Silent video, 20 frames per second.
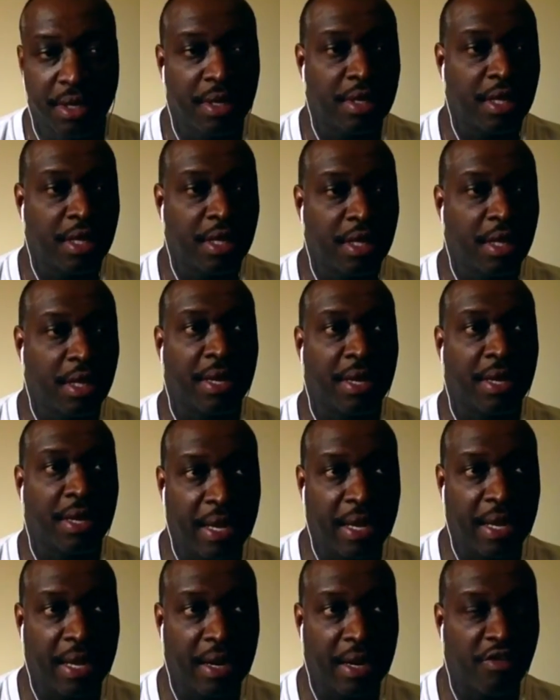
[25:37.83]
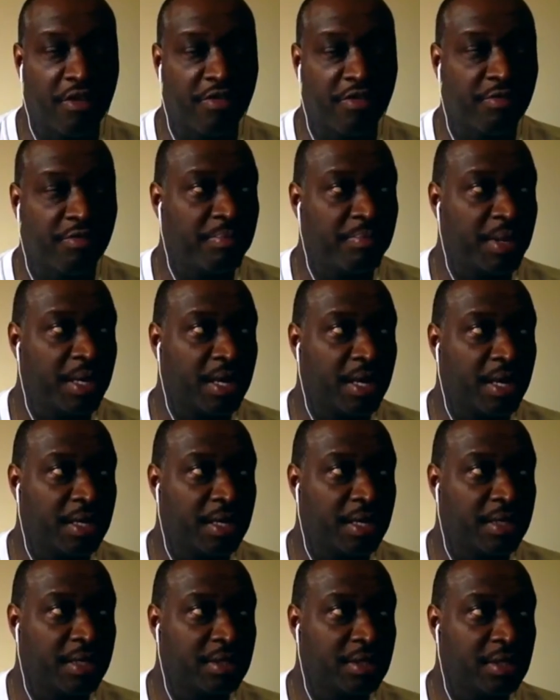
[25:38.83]
They've been laid off
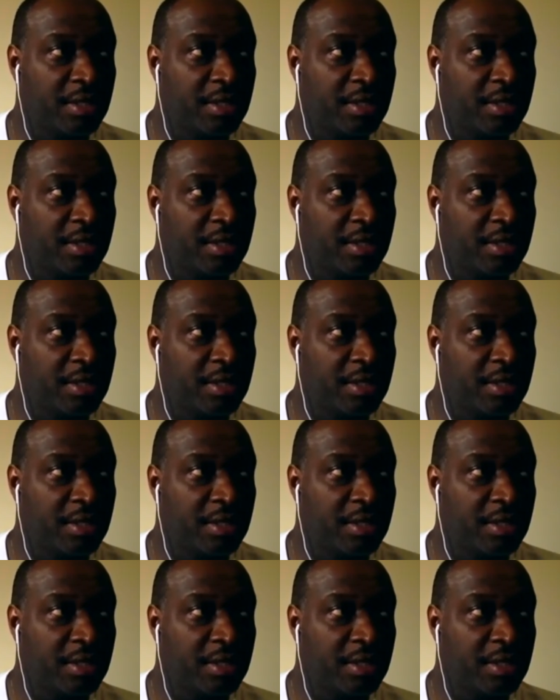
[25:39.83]
because